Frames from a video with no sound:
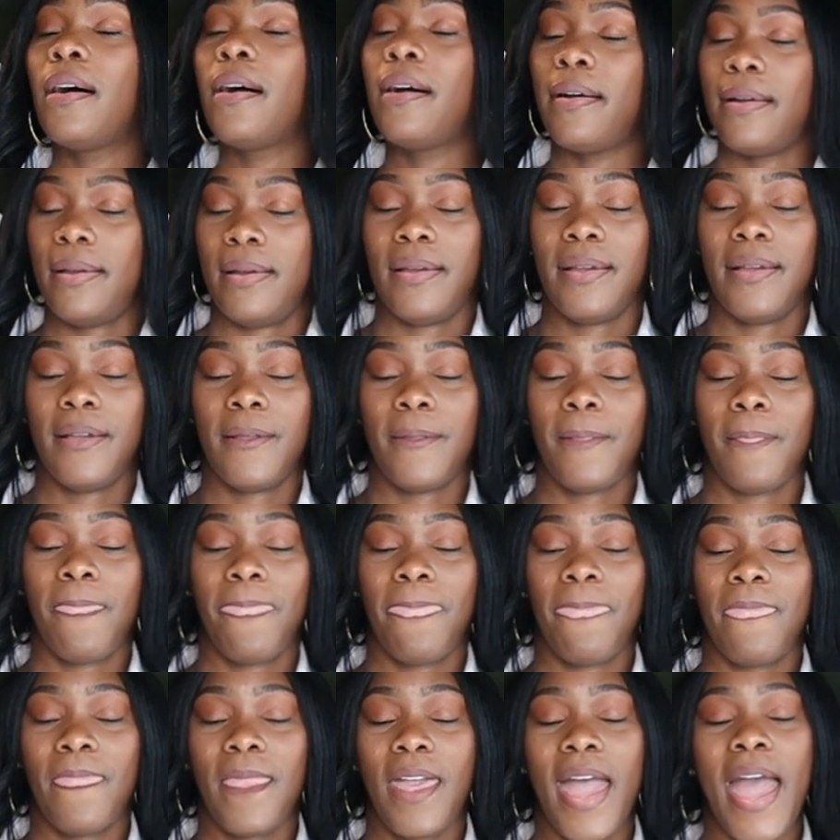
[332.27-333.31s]
I
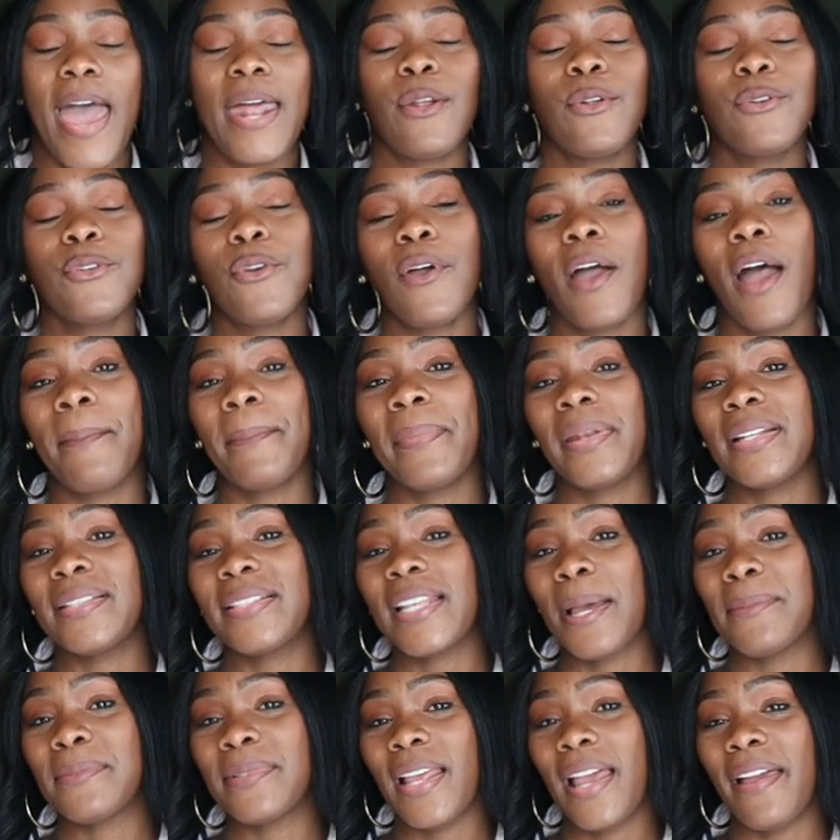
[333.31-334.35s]
don't know how many
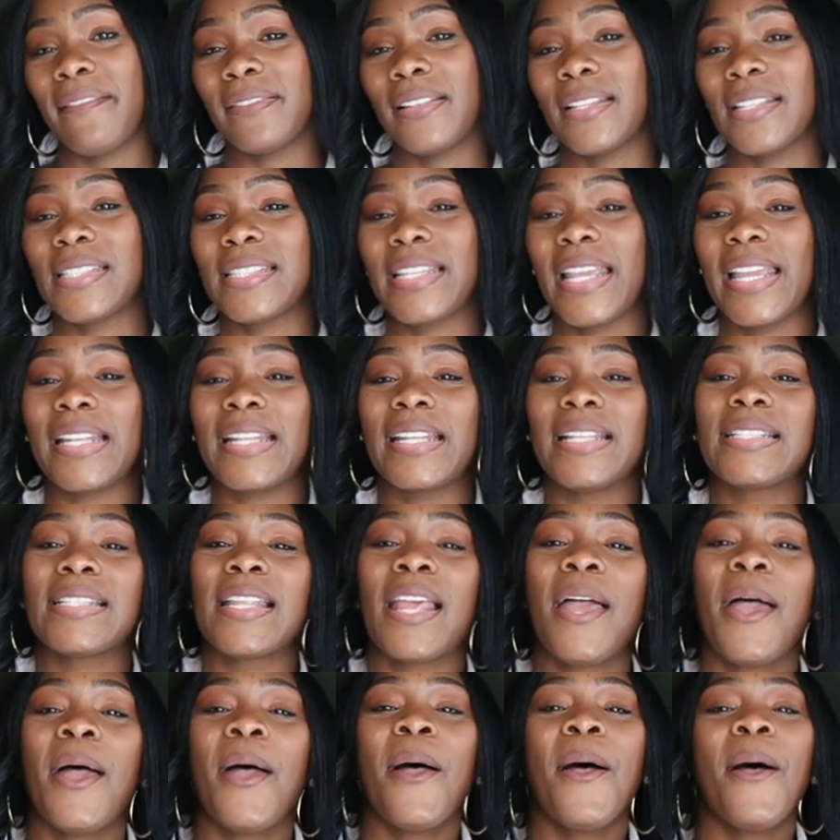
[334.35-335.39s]
times I have to say this,
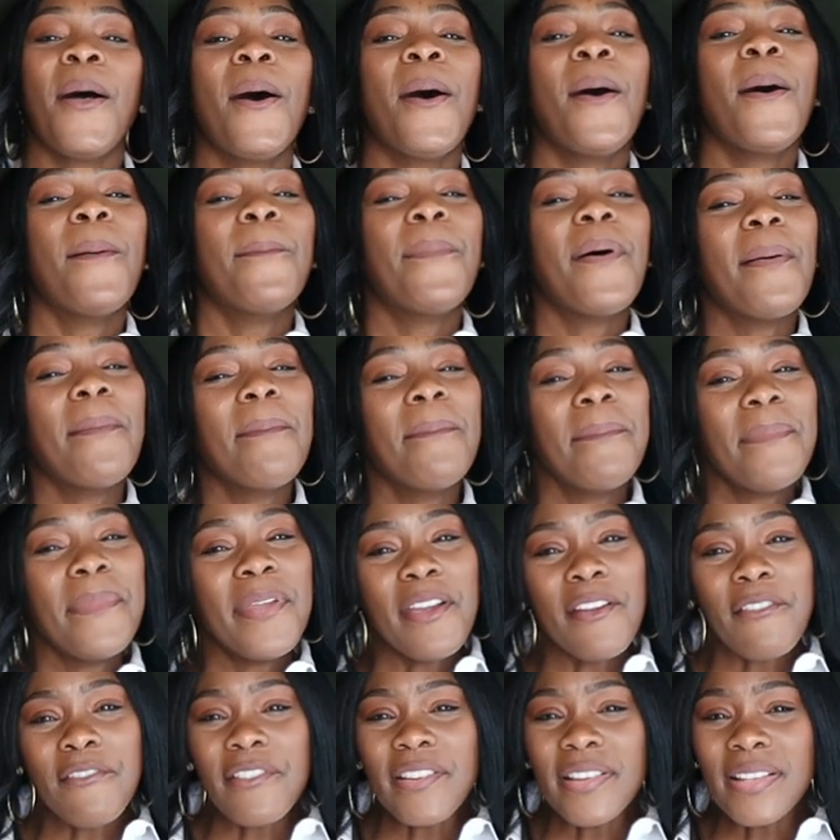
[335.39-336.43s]
but
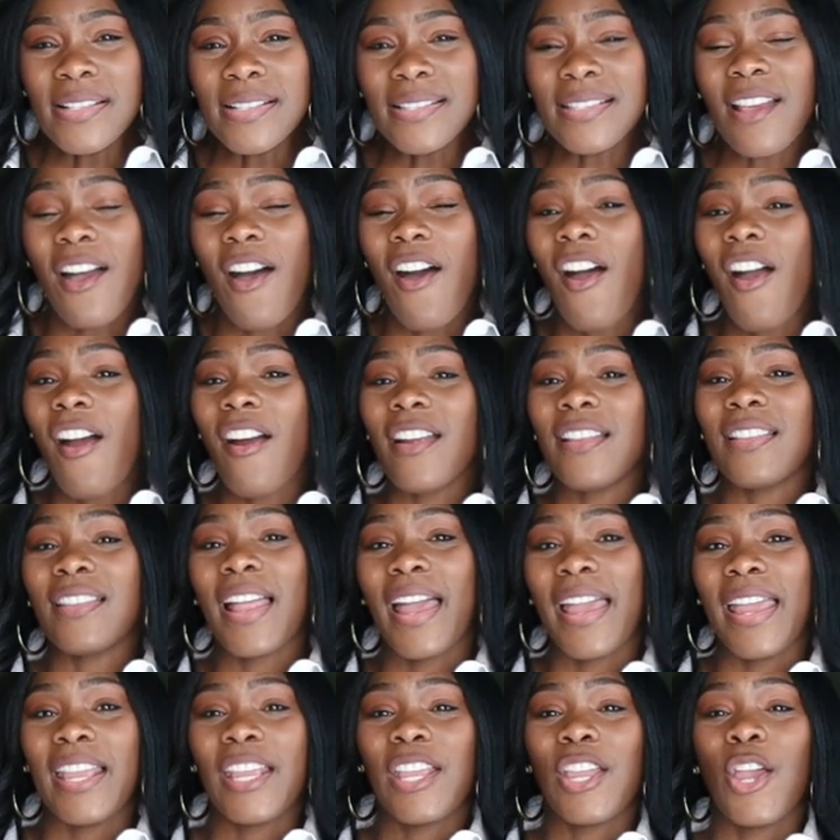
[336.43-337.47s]
mirrors are
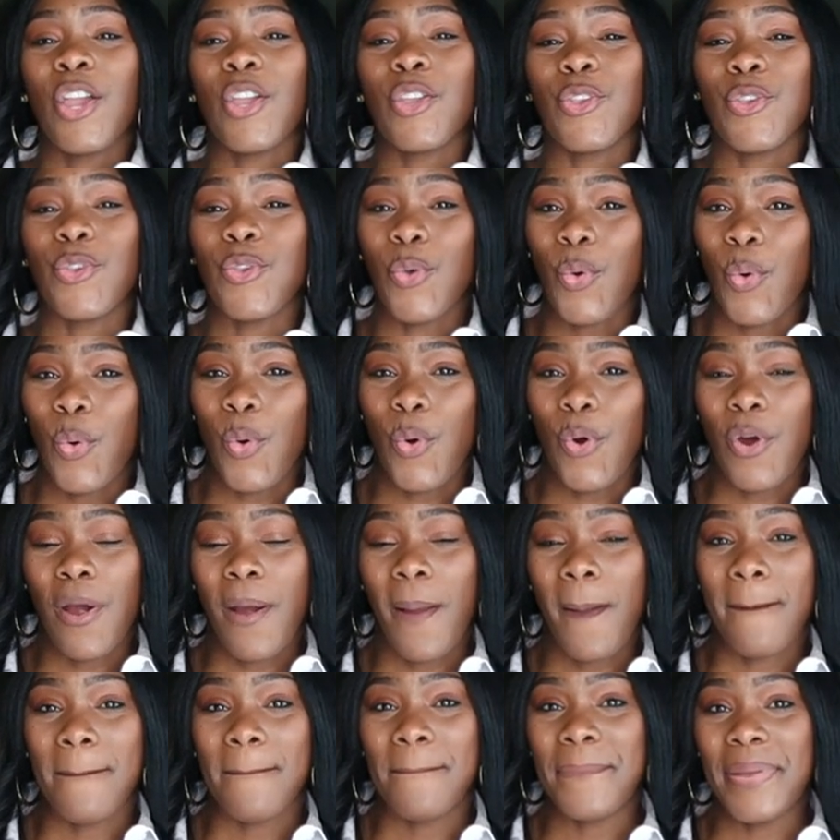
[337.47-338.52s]
like
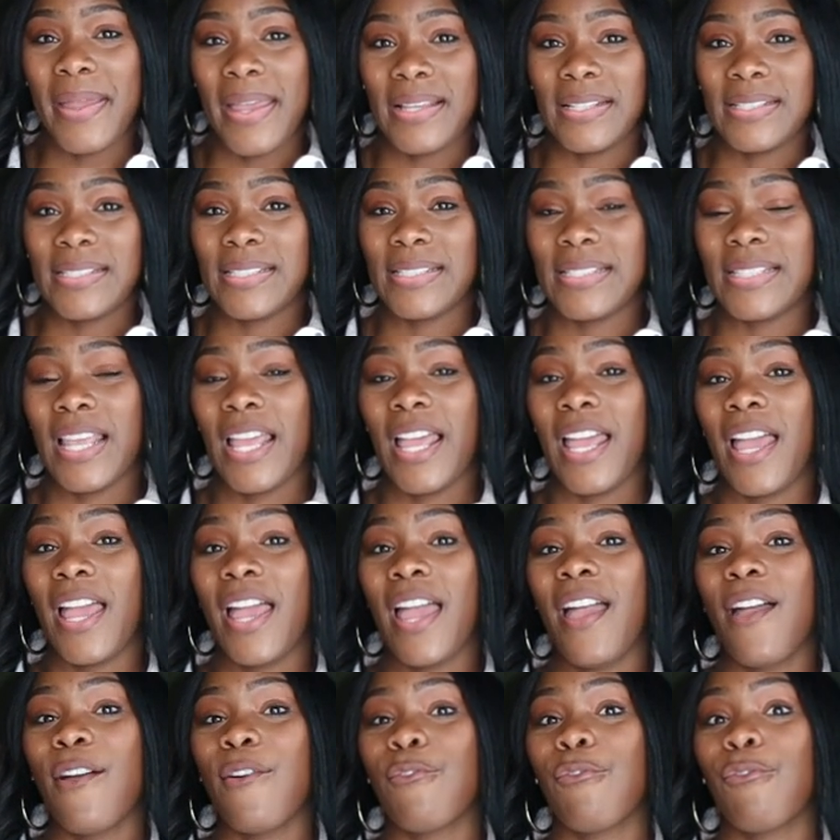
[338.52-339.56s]
your best
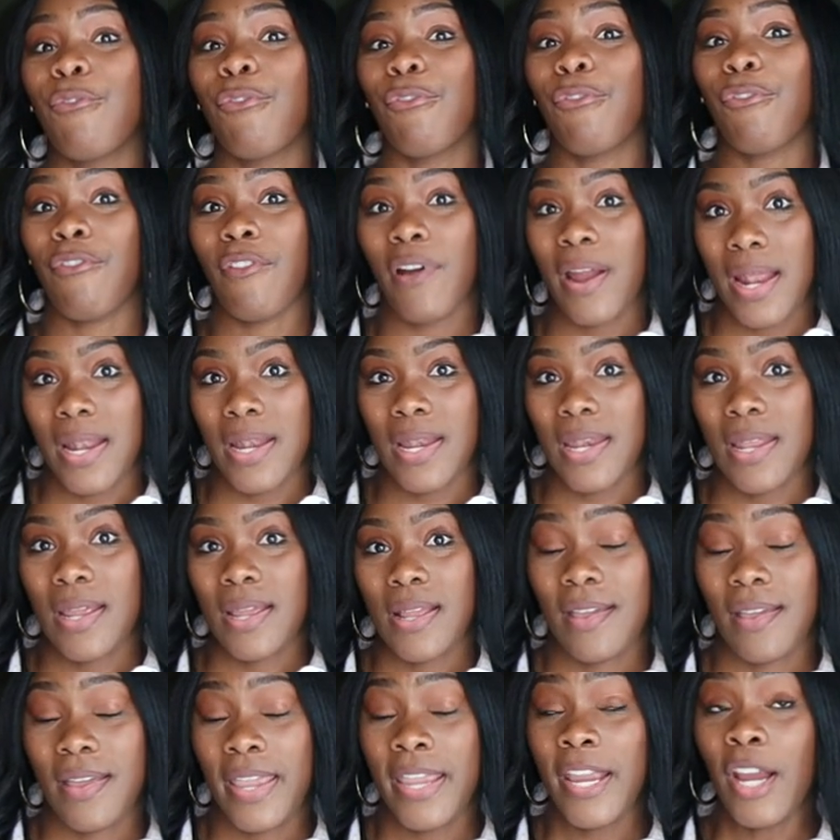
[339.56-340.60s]
friend.
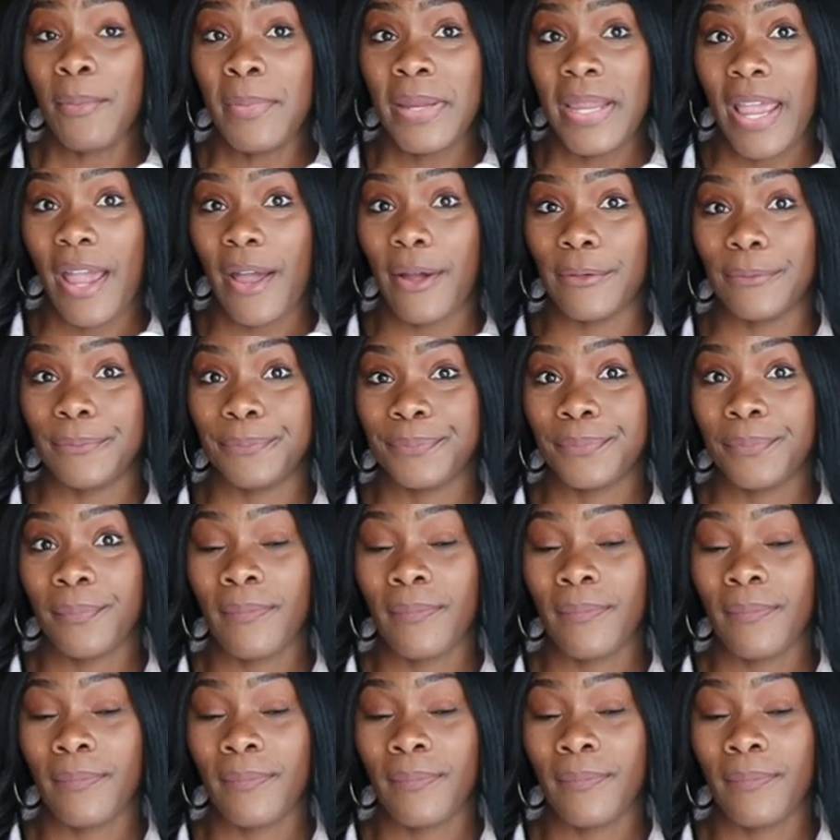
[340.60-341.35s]
Hear me out.